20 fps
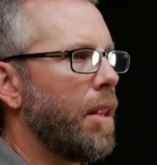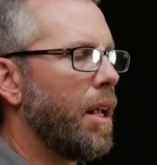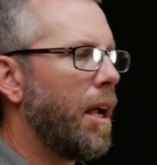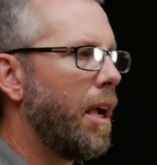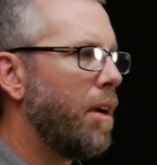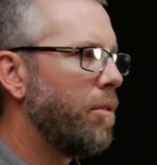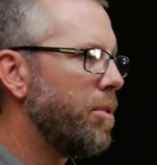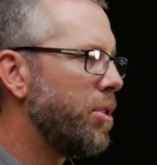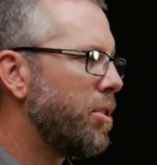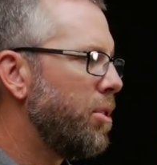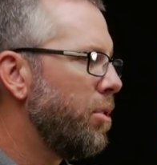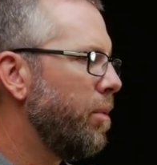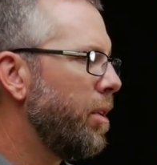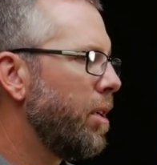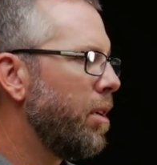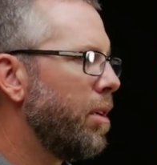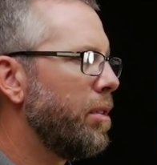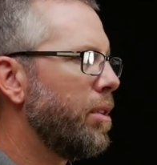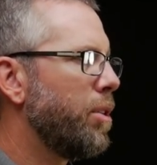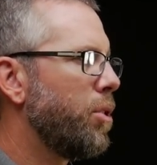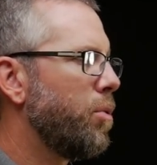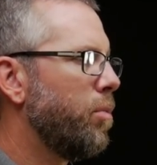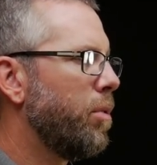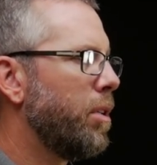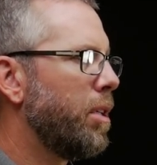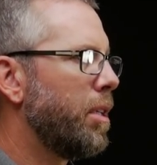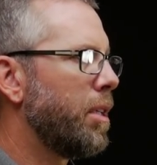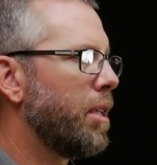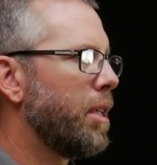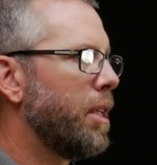I was doing all this
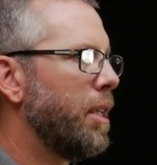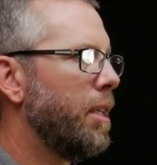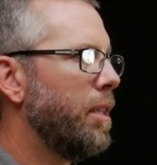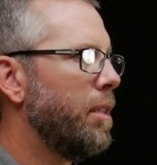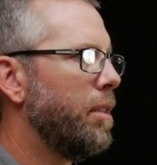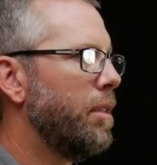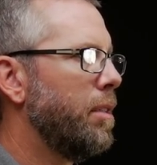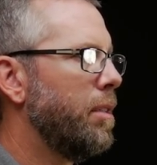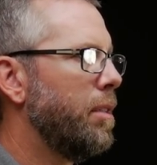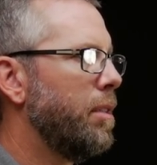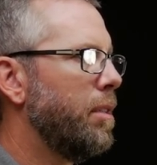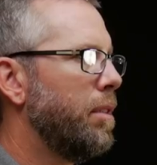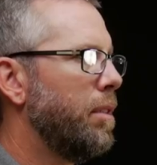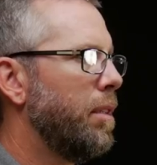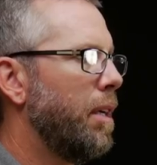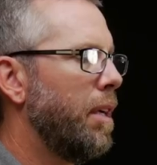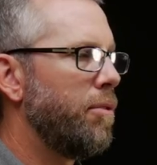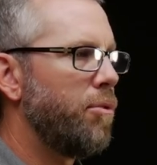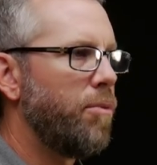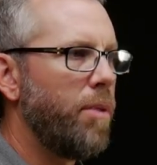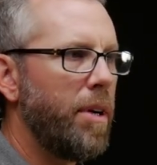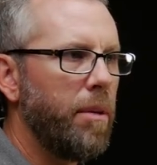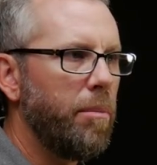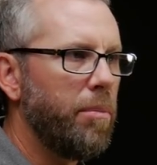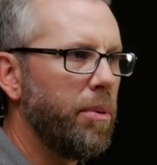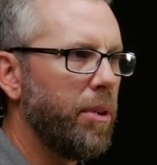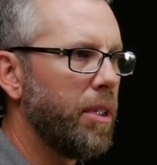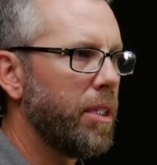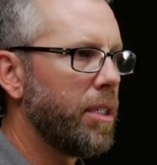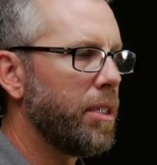work. I was reading
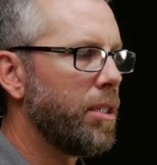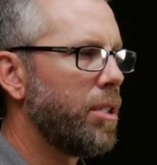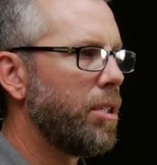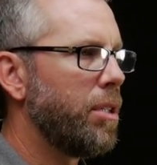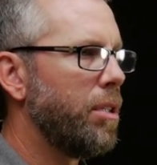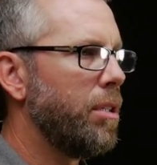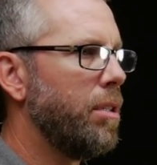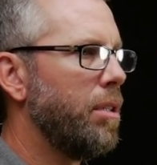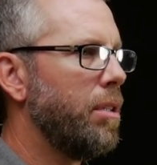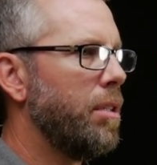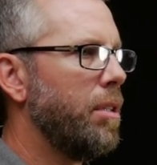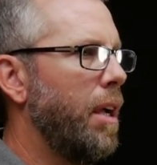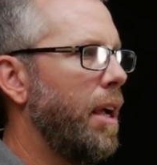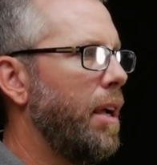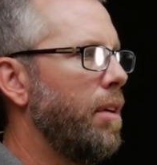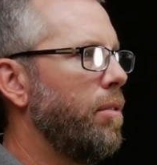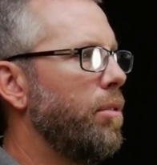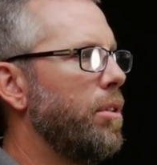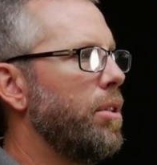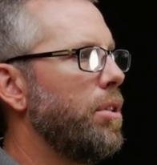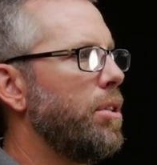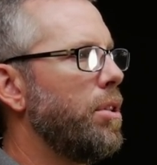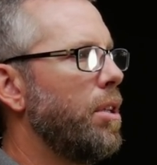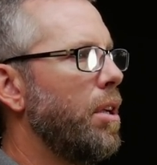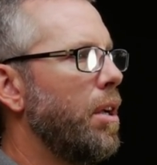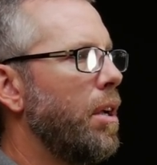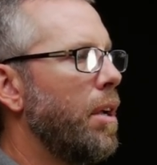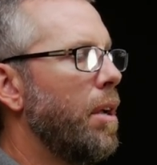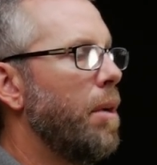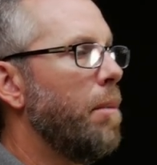books. I was
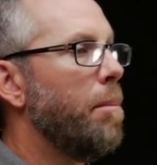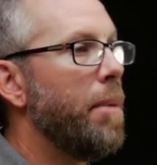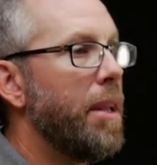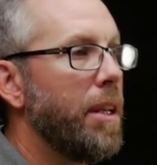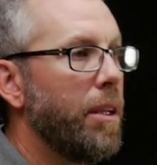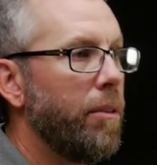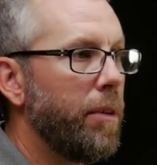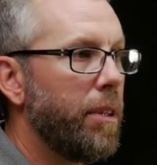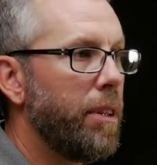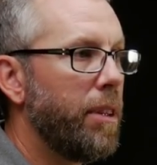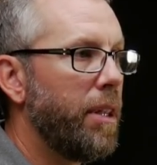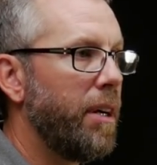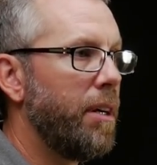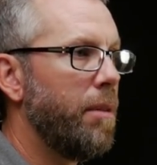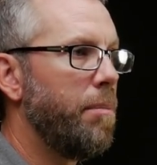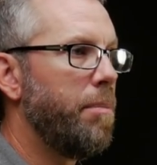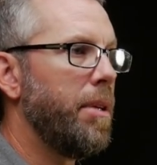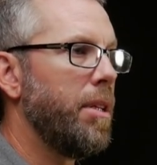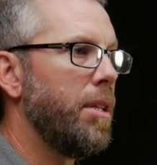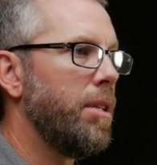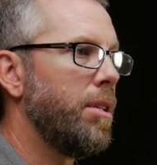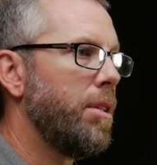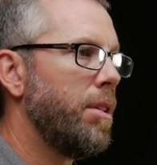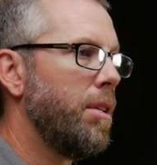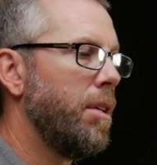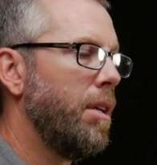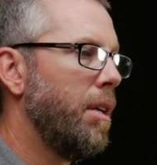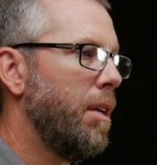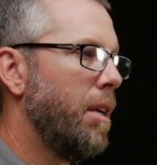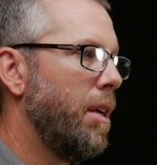meeting with therapists.
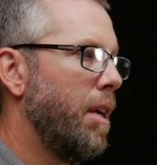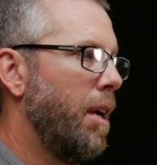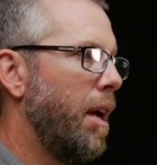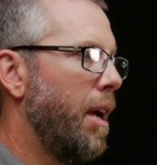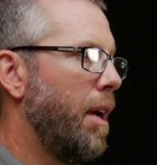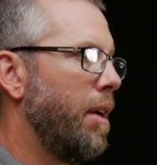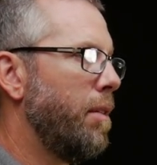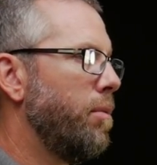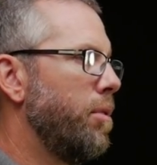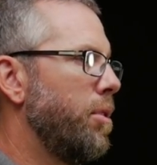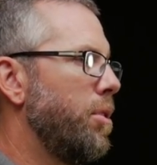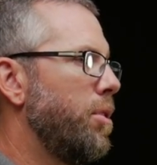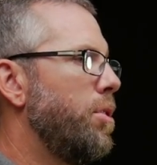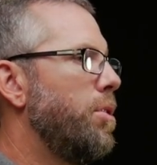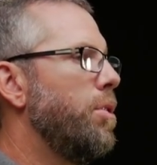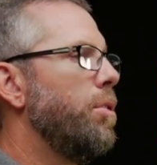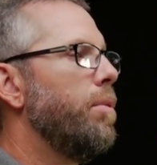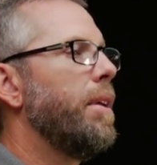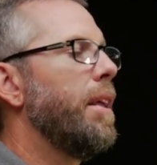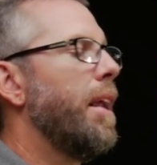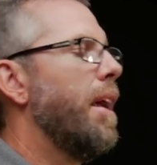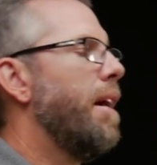I was doing